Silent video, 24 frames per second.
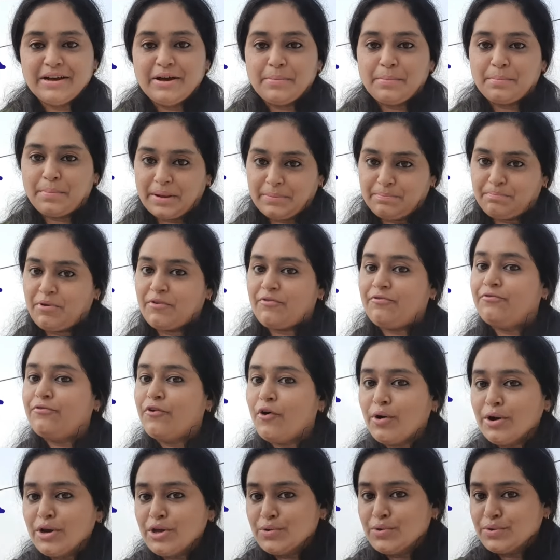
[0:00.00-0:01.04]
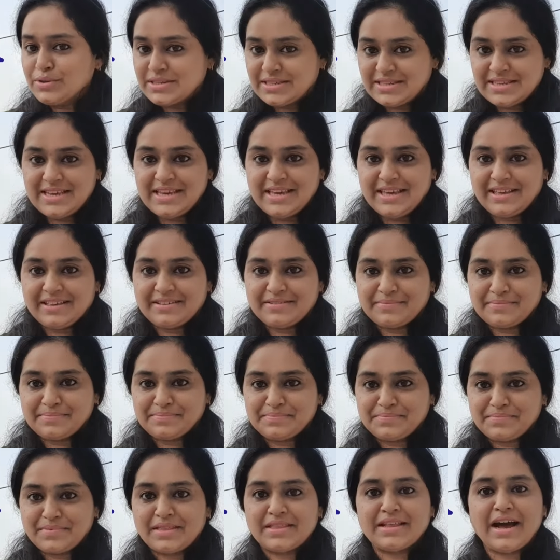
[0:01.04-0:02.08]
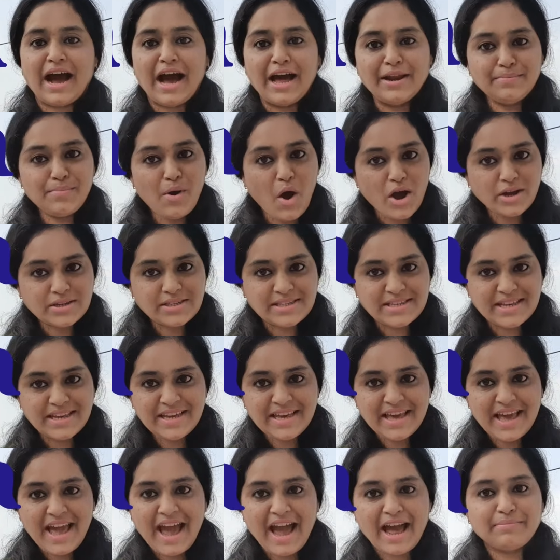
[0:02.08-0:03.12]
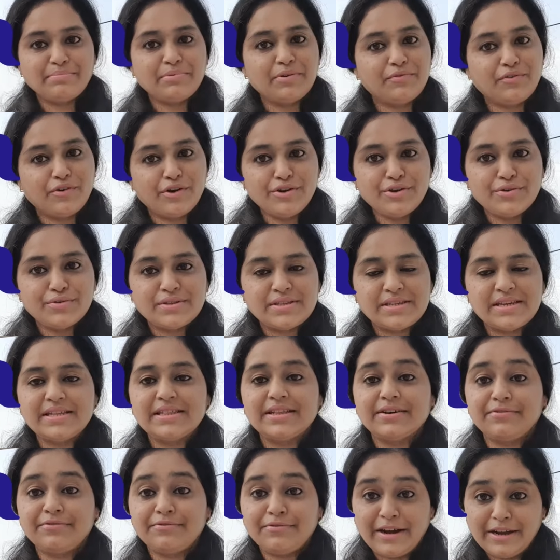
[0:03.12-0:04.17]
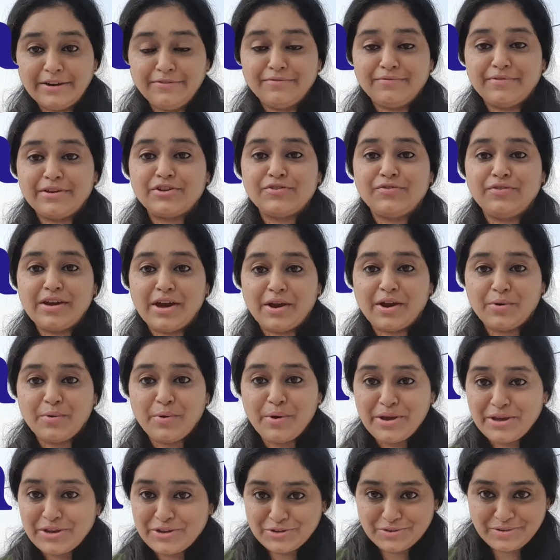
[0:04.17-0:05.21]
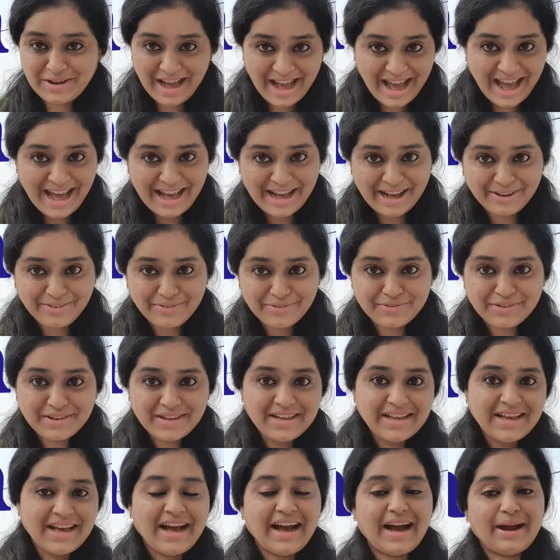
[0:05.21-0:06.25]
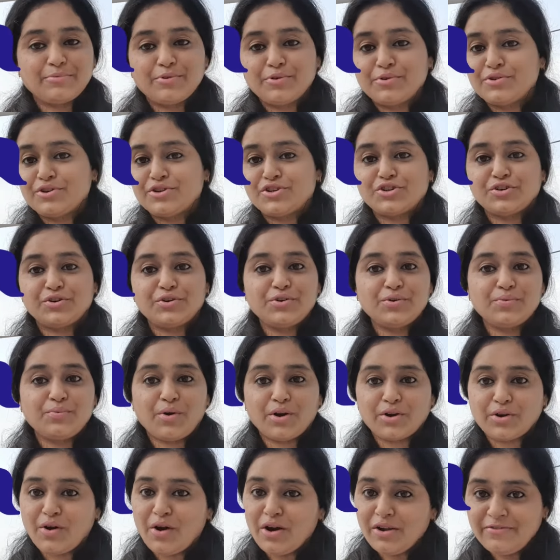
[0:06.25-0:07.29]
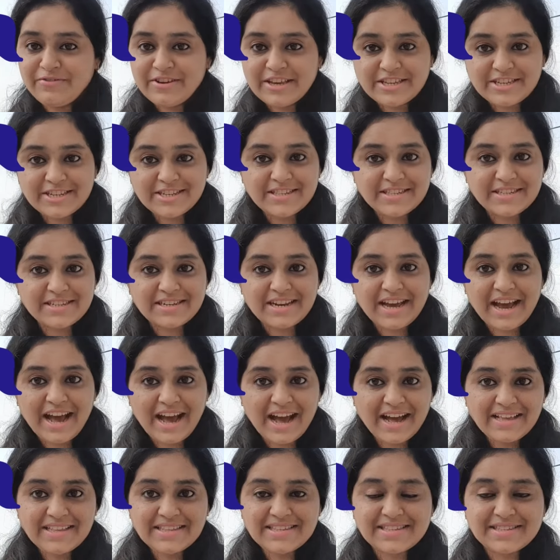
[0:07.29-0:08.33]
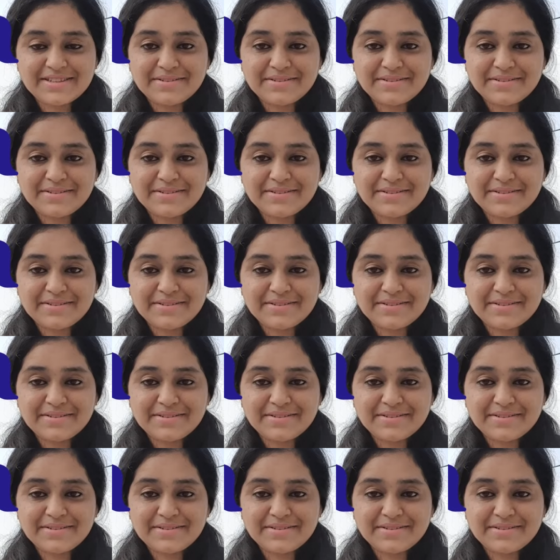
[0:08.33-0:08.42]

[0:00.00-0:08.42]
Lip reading: But before you see the unboxing and before you see the fun which we are going to have, I'm going to show you what all features it has.